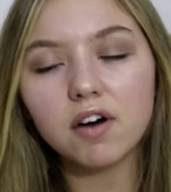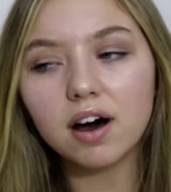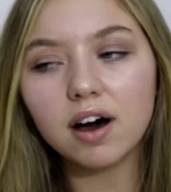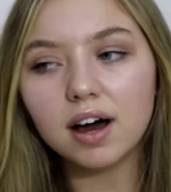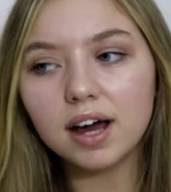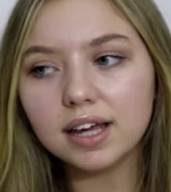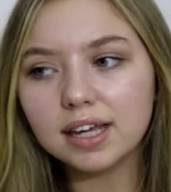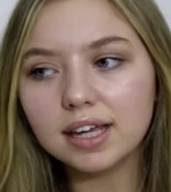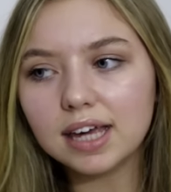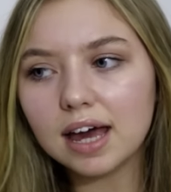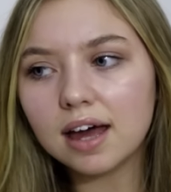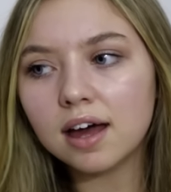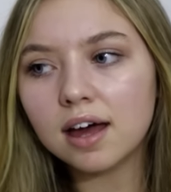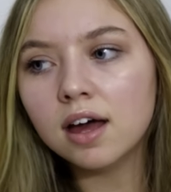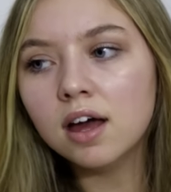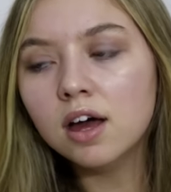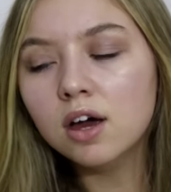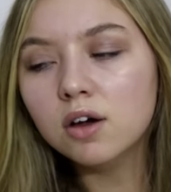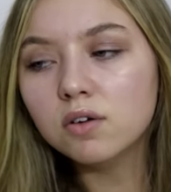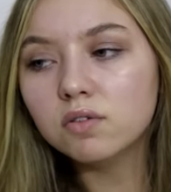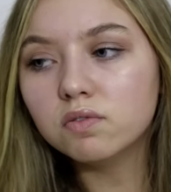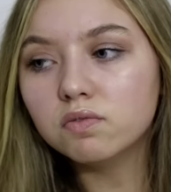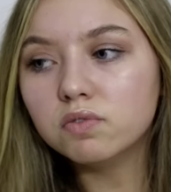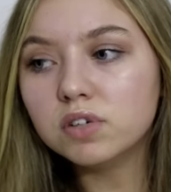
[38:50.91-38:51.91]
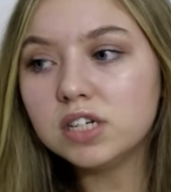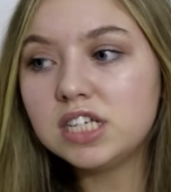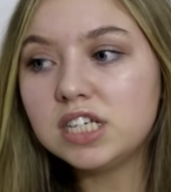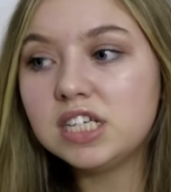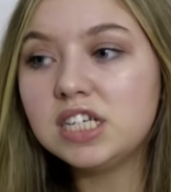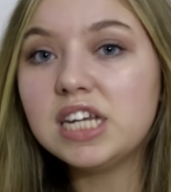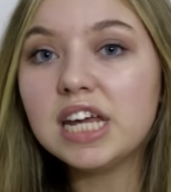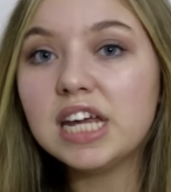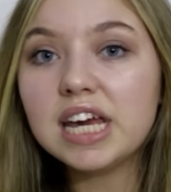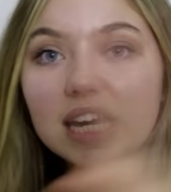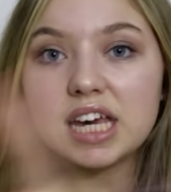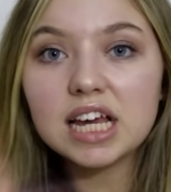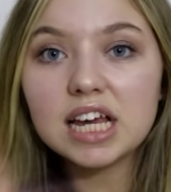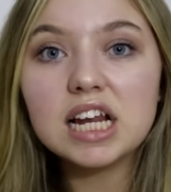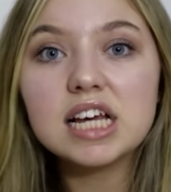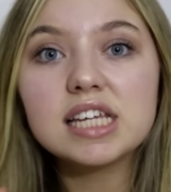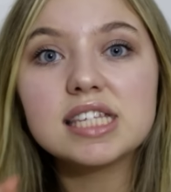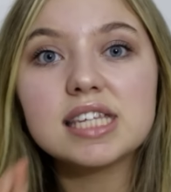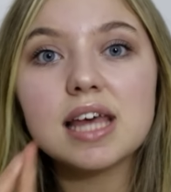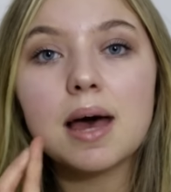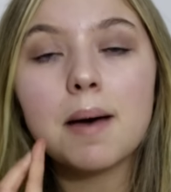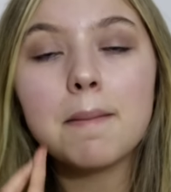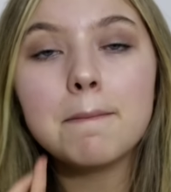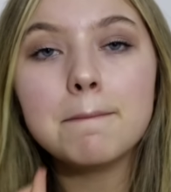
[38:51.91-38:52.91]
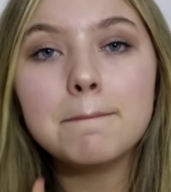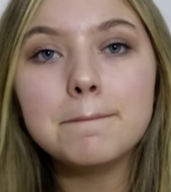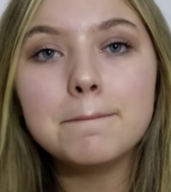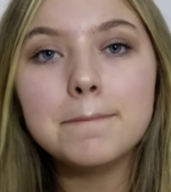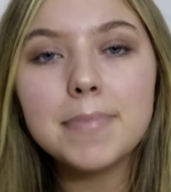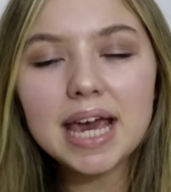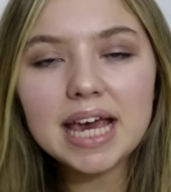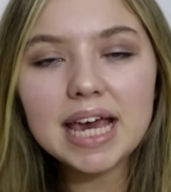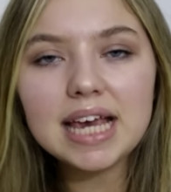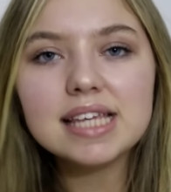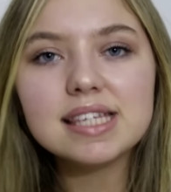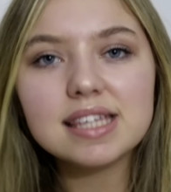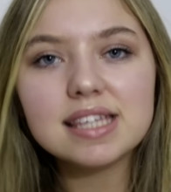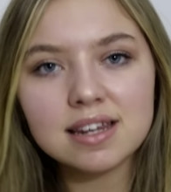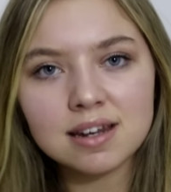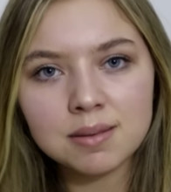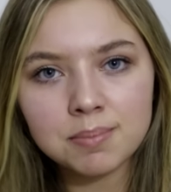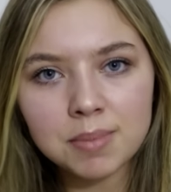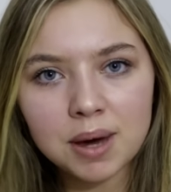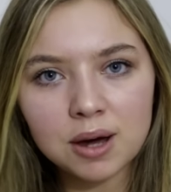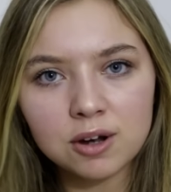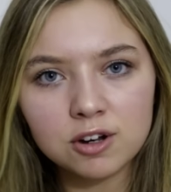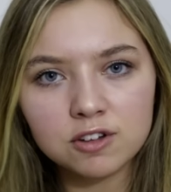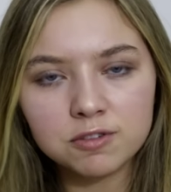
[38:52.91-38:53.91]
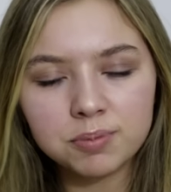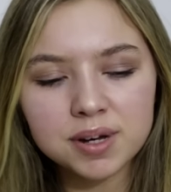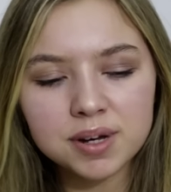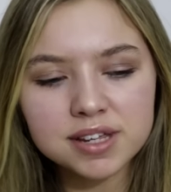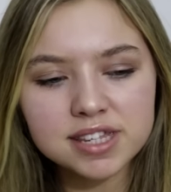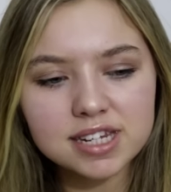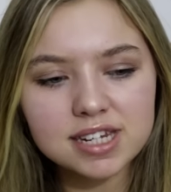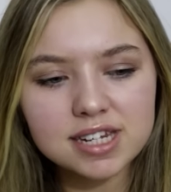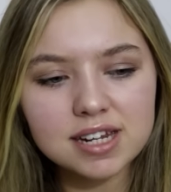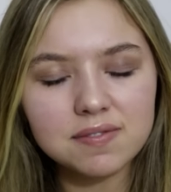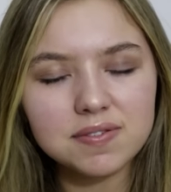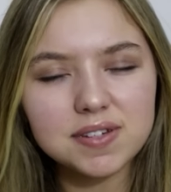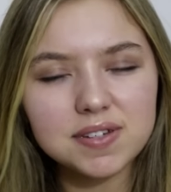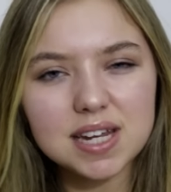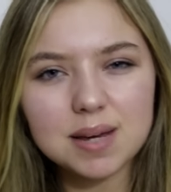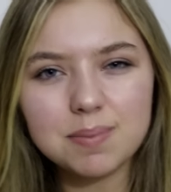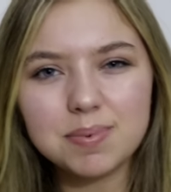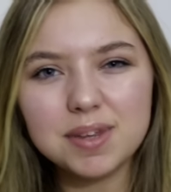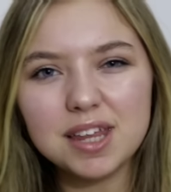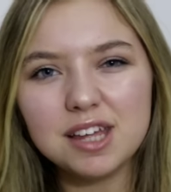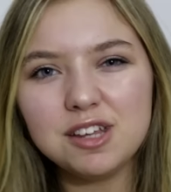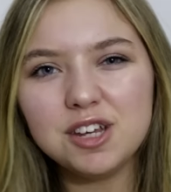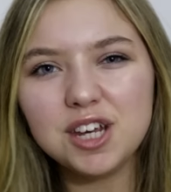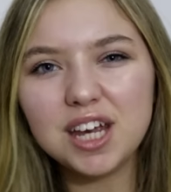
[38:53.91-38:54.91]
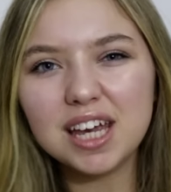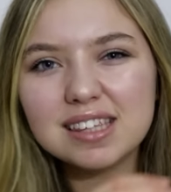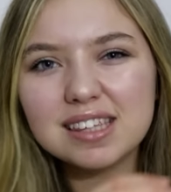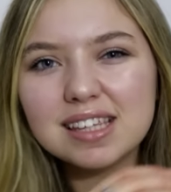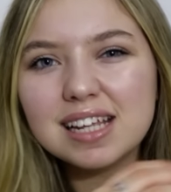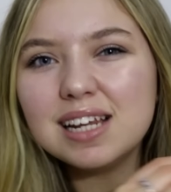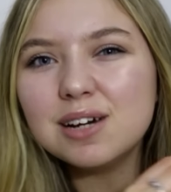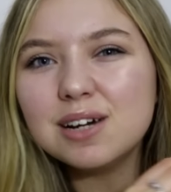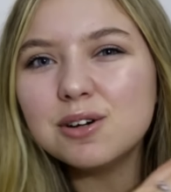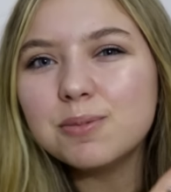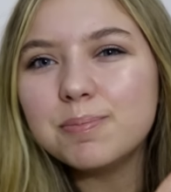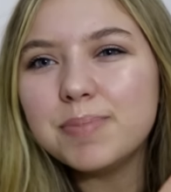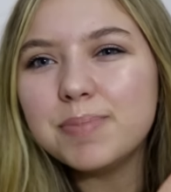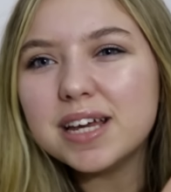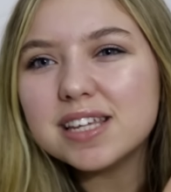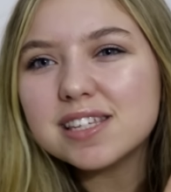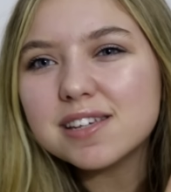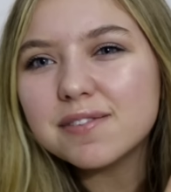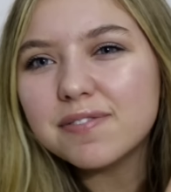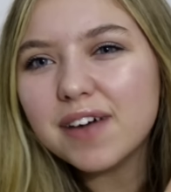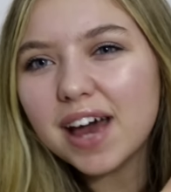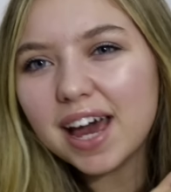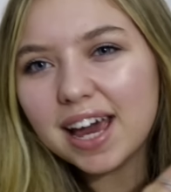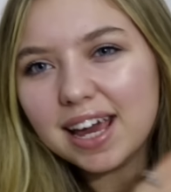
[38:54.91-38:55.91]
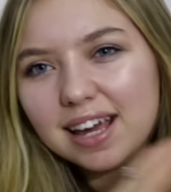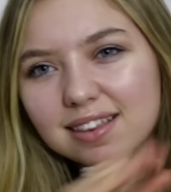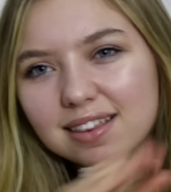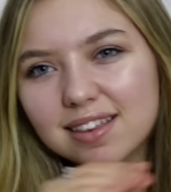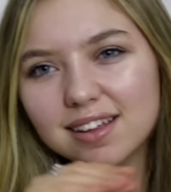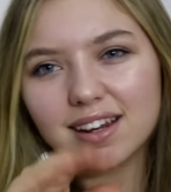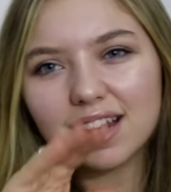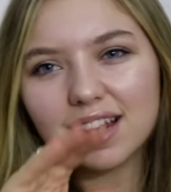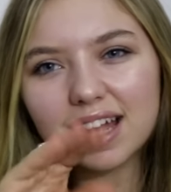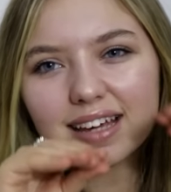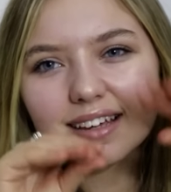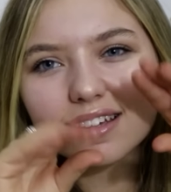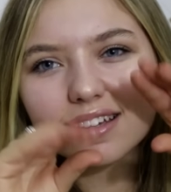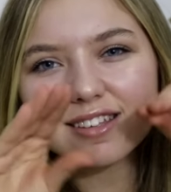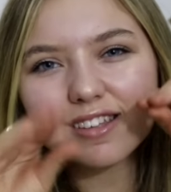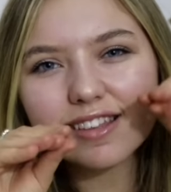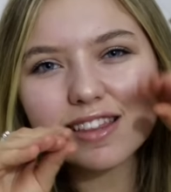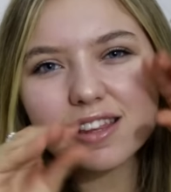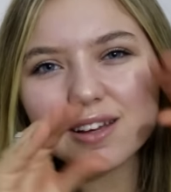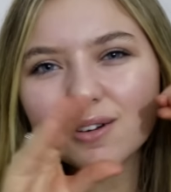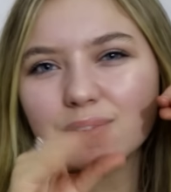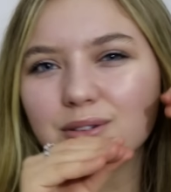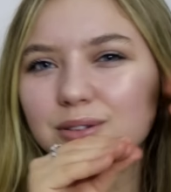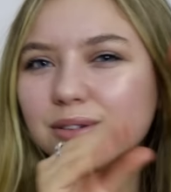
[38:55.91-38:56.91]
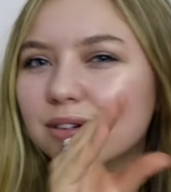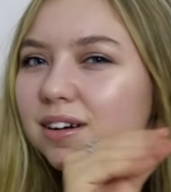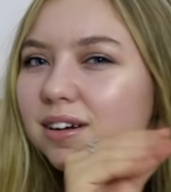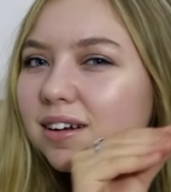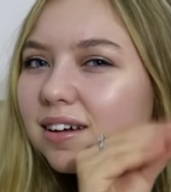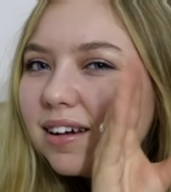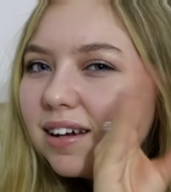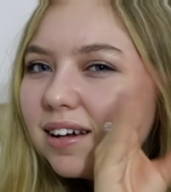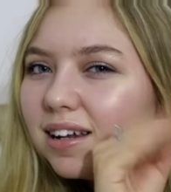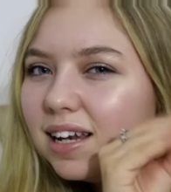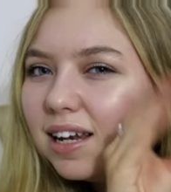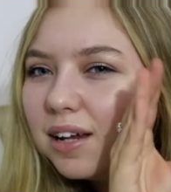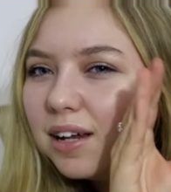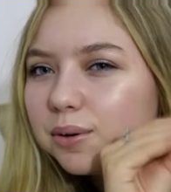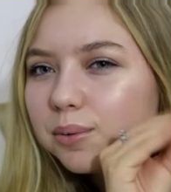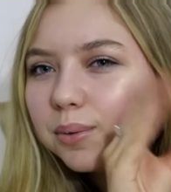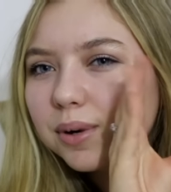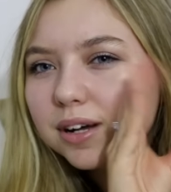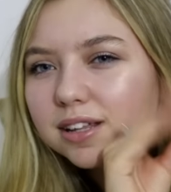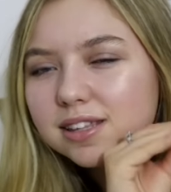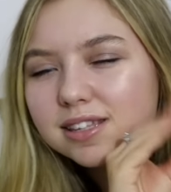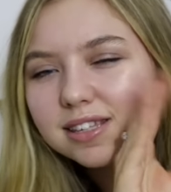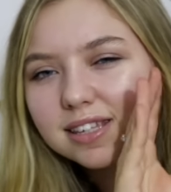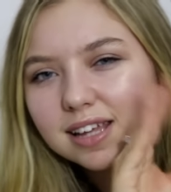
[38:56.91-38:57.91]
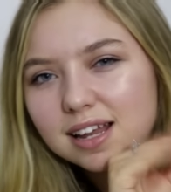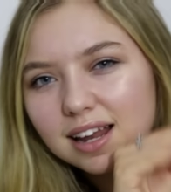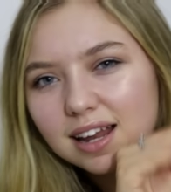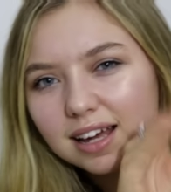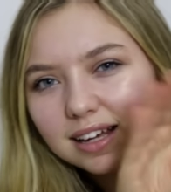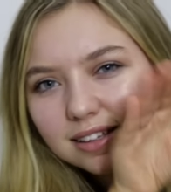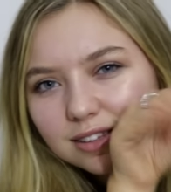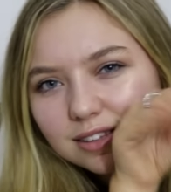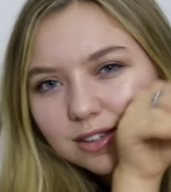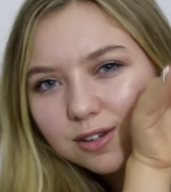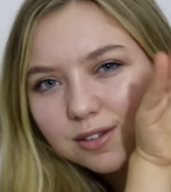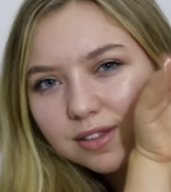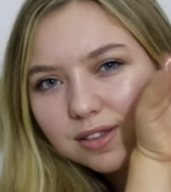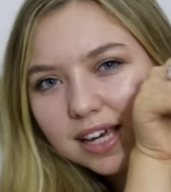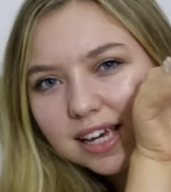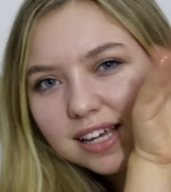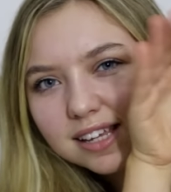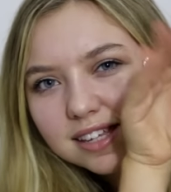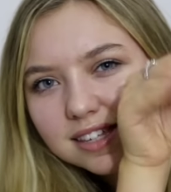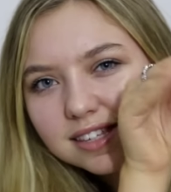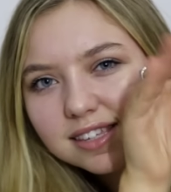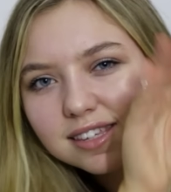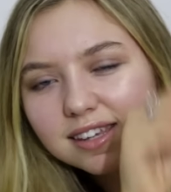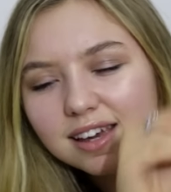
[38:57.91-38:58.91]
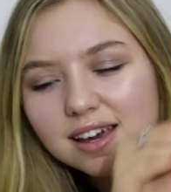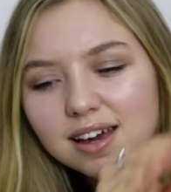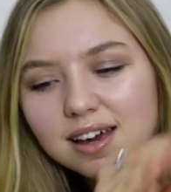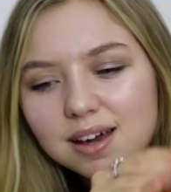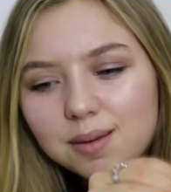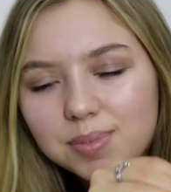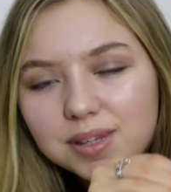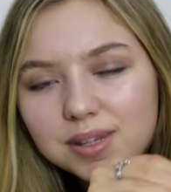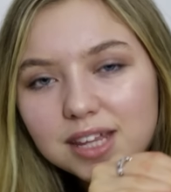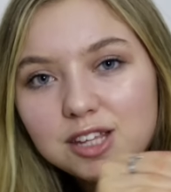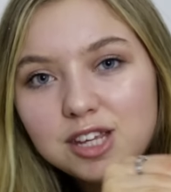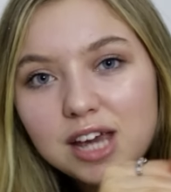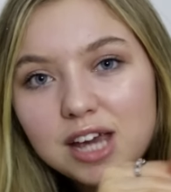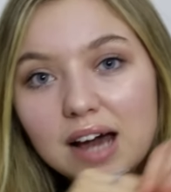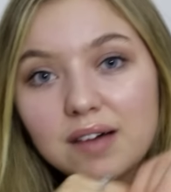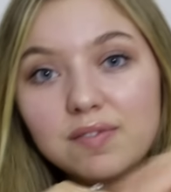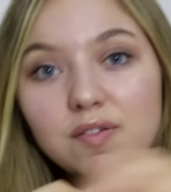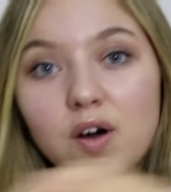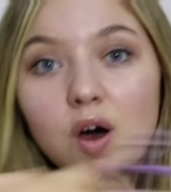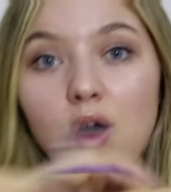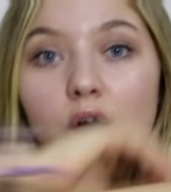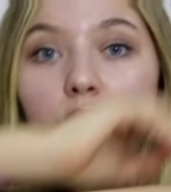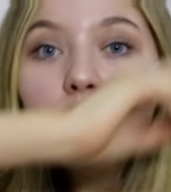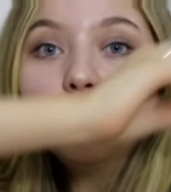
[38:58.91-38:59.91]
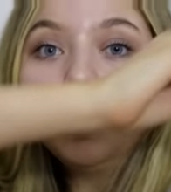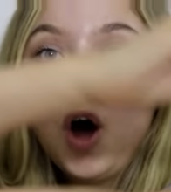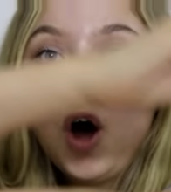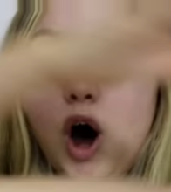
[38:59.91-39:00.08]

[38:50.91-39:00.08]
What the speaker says: I get ridiculous, amazing amount of positivity, but then you get the little bits of hate that like little ones that like do this, but then you have the